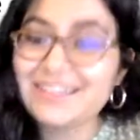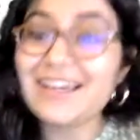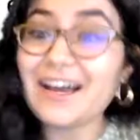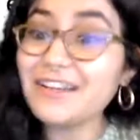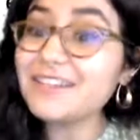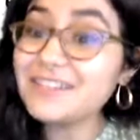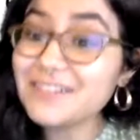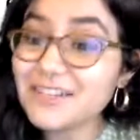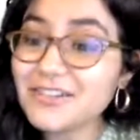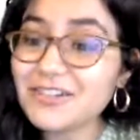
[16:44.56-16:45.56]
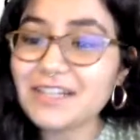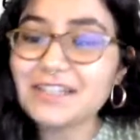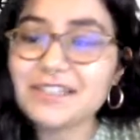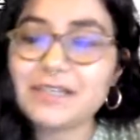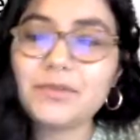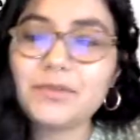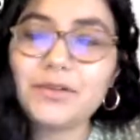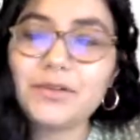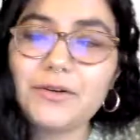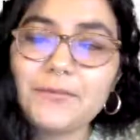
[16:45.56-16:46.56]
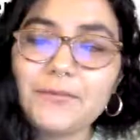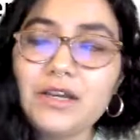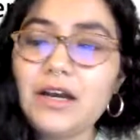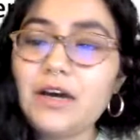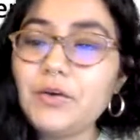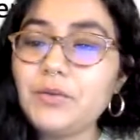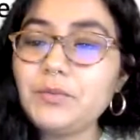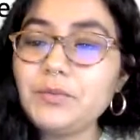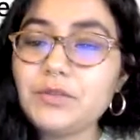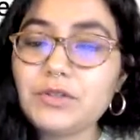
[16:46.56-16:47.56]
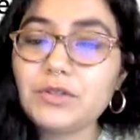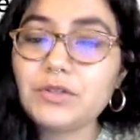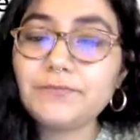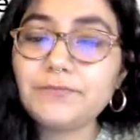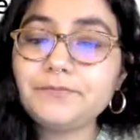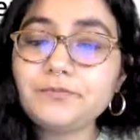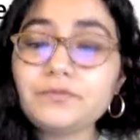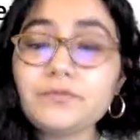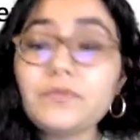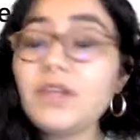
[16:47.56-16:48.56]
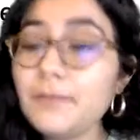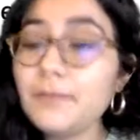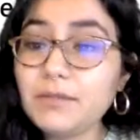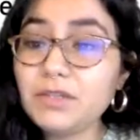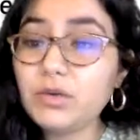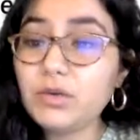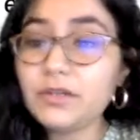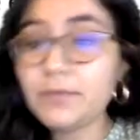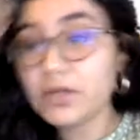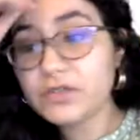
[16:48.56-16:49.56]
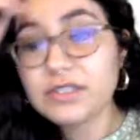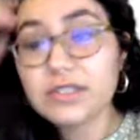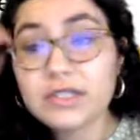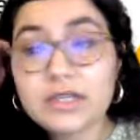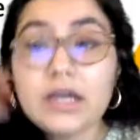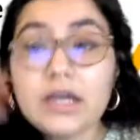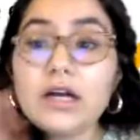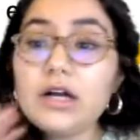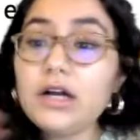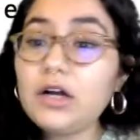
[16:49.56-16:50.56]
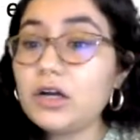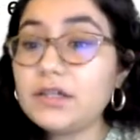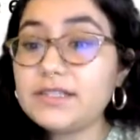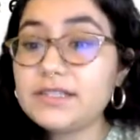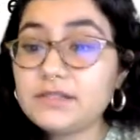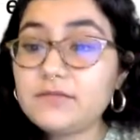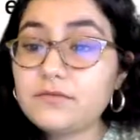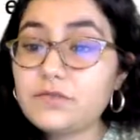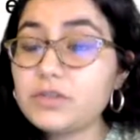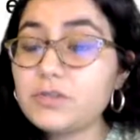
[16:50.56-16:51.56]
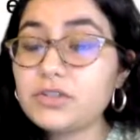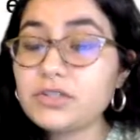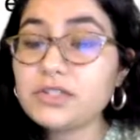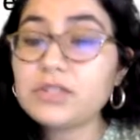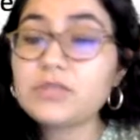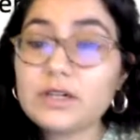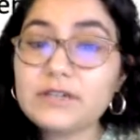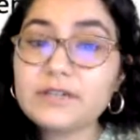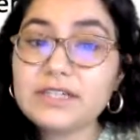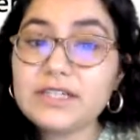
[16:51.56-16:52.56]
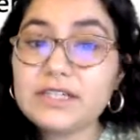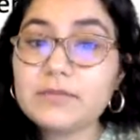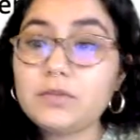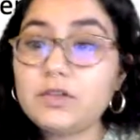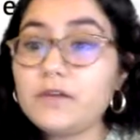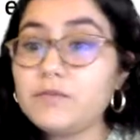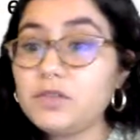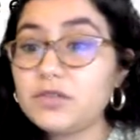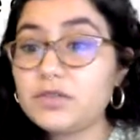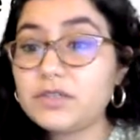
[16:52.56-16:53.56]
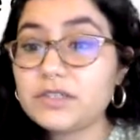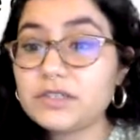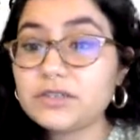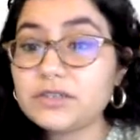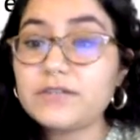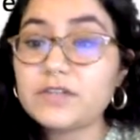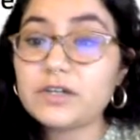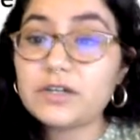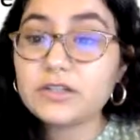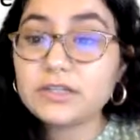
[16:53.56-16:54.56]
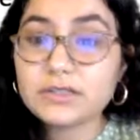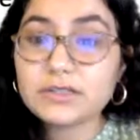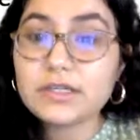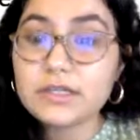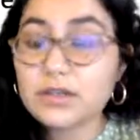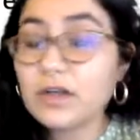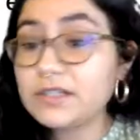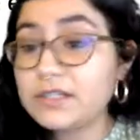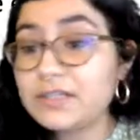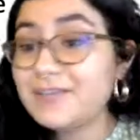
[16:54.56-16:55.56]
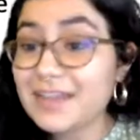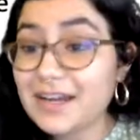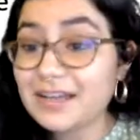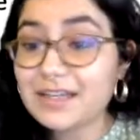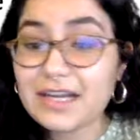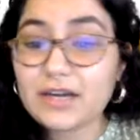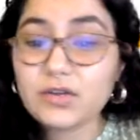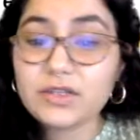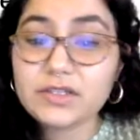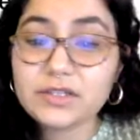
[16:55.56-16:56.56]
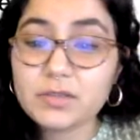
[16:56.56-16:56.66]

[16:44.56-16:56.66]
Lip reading: Yeah, that's another great example. So maybe you want to post a criminal justice relevant example of mutually exclusive or exhaustive, and that could count as your